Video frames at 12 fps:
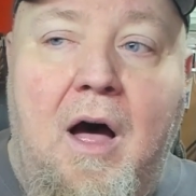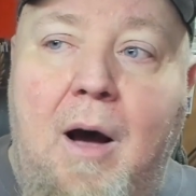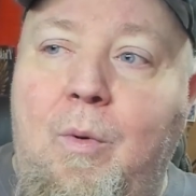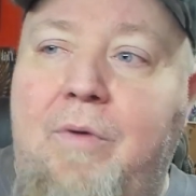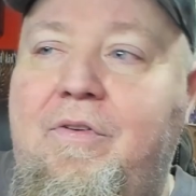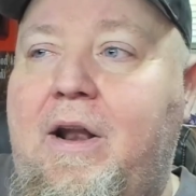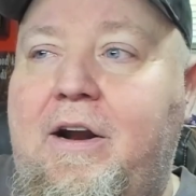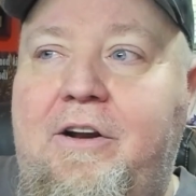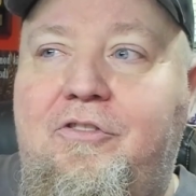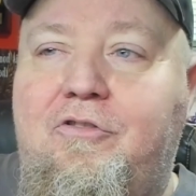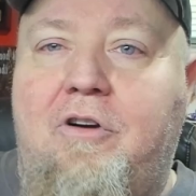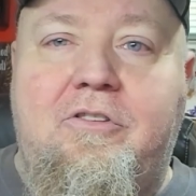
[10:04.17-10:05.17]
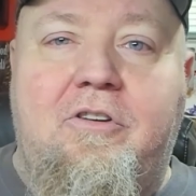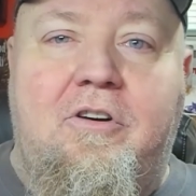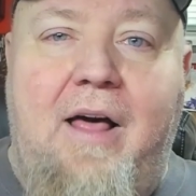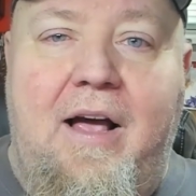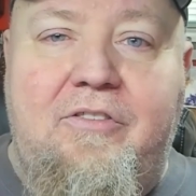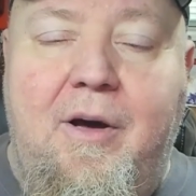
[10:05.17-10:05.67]
We've got an instructor
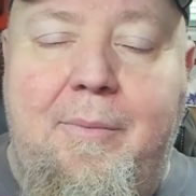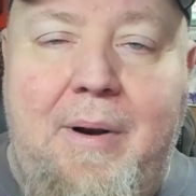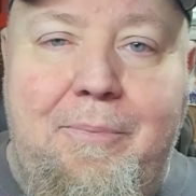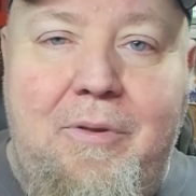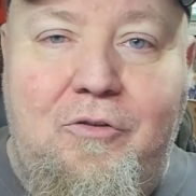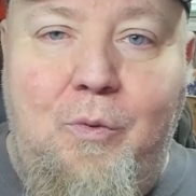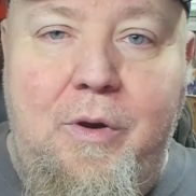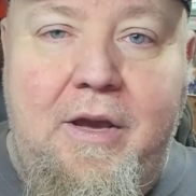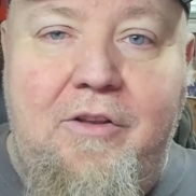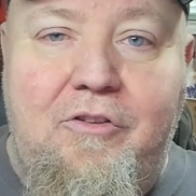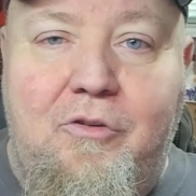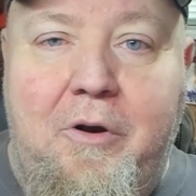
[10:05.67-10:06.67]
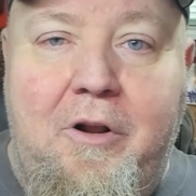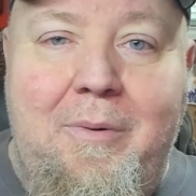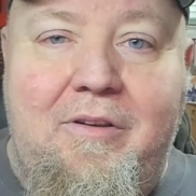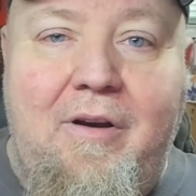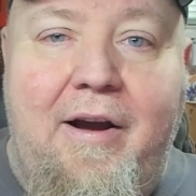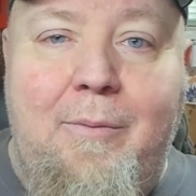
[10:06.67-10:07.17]
class coming up this weekend, so we're going to be
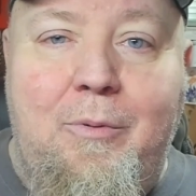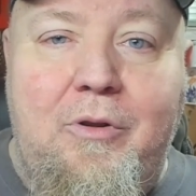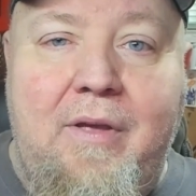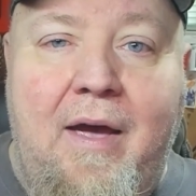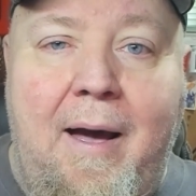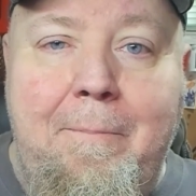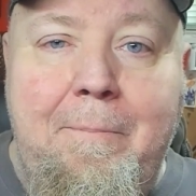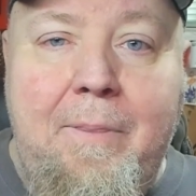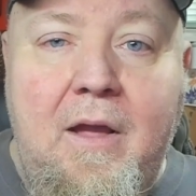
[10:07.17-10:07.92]
tied up with that.